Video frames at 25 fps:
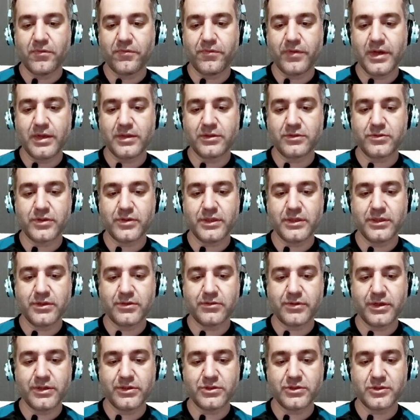when trading
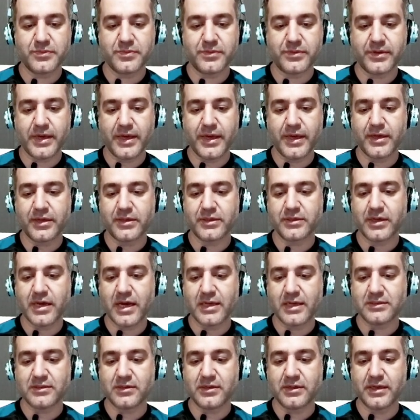ranges break,
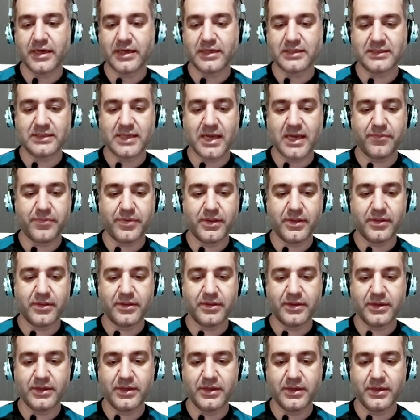as an example
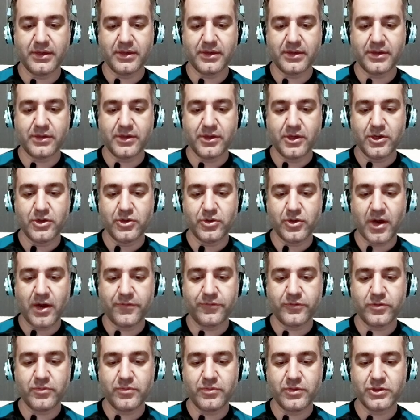here, you
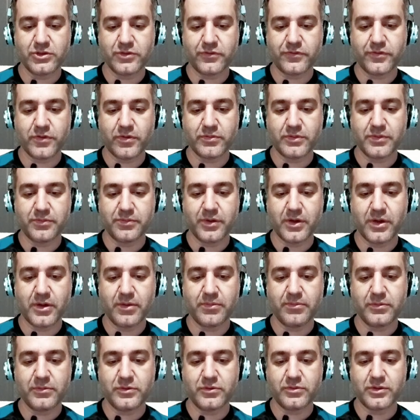have to measure from the
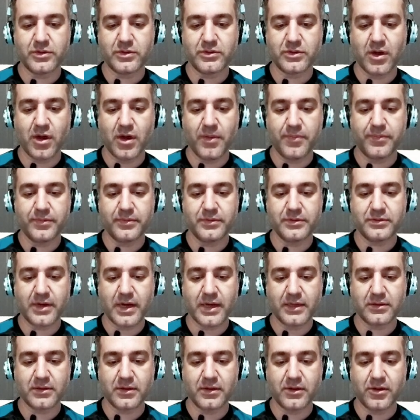bottom to the top,
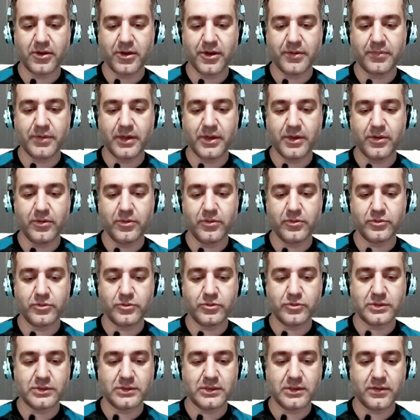drag the line below
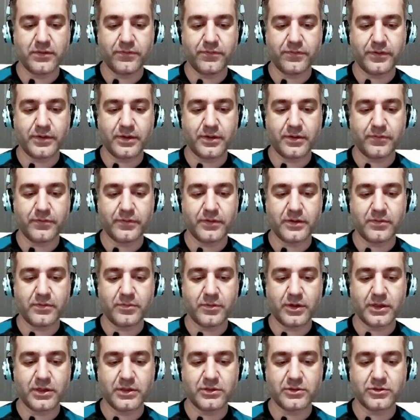to see whether
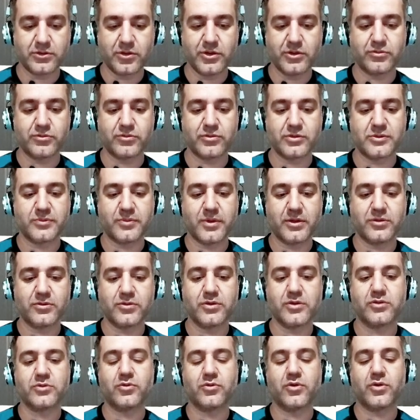market is going to respond
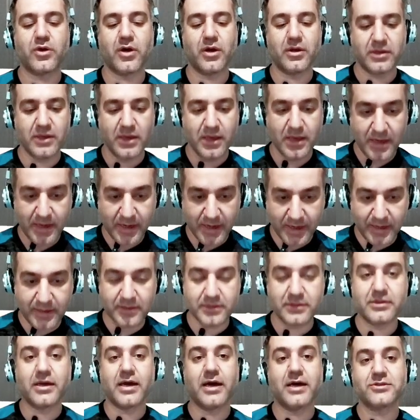to it or not. And
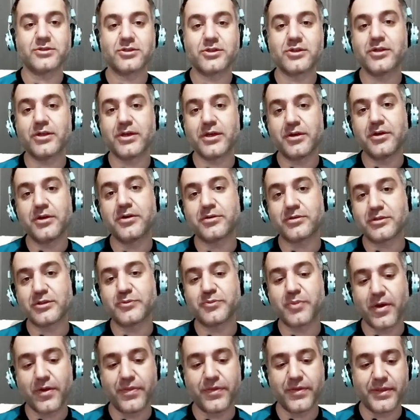it has clearly
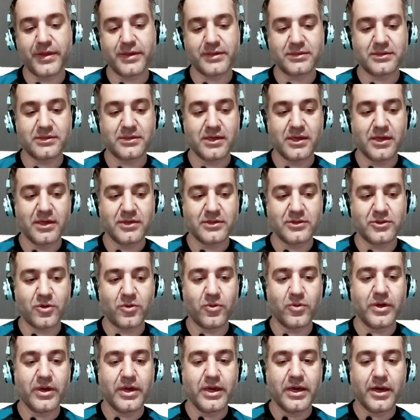responded it.
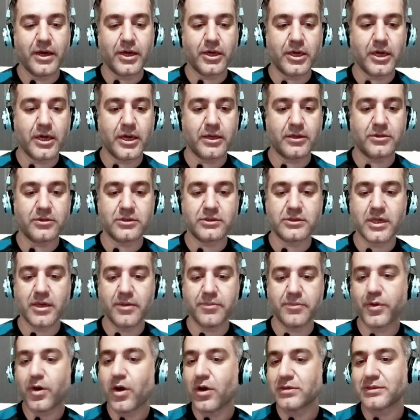So again, the
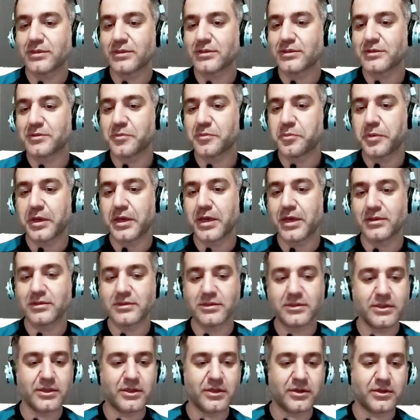same process
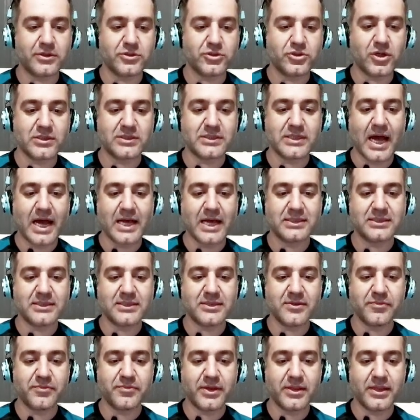begins here, just as
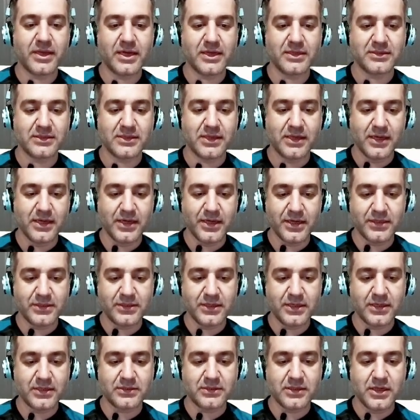simple as
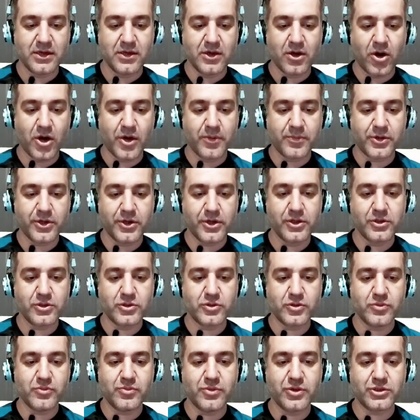it is. I'm going
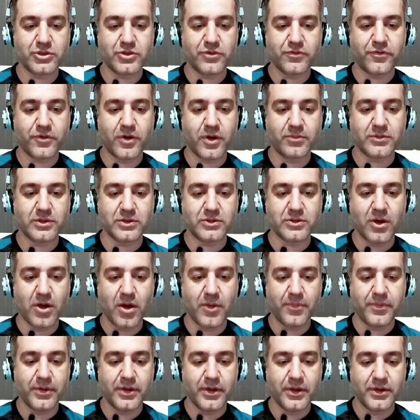to measure from the
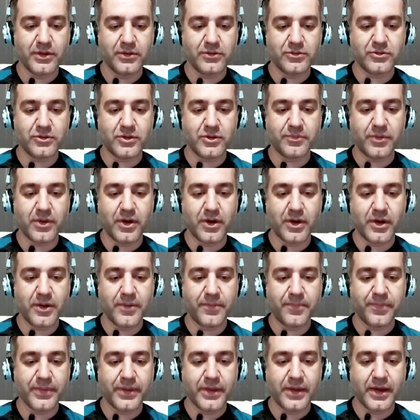top to the
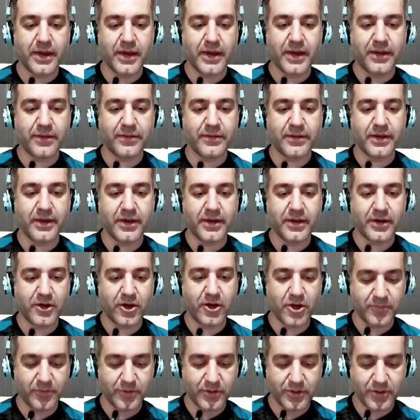bottom, and then
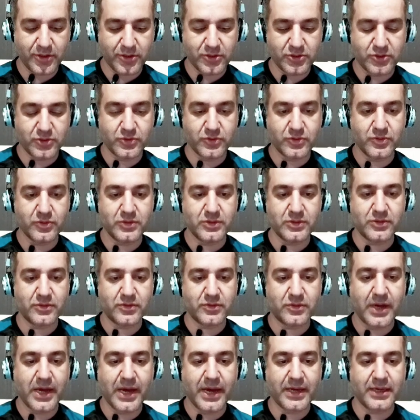I'm going to
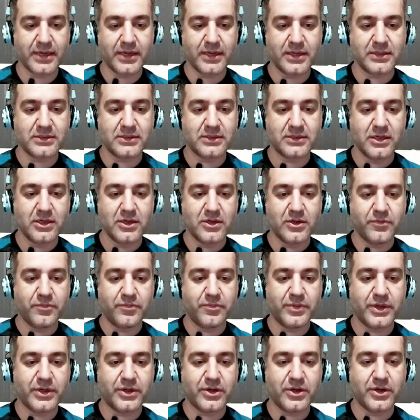drag it
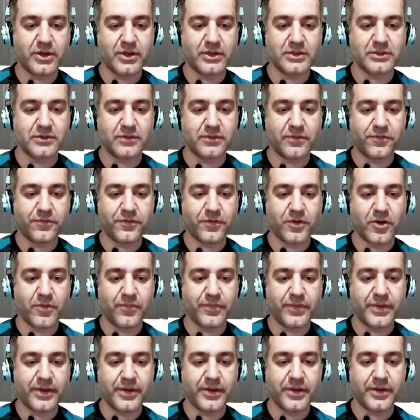because
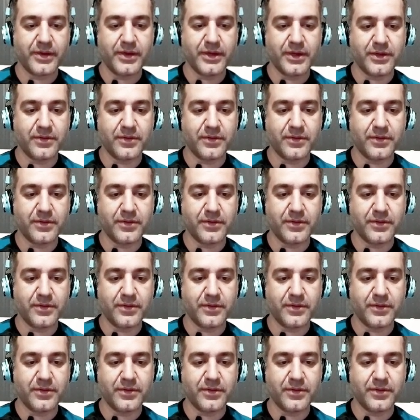from the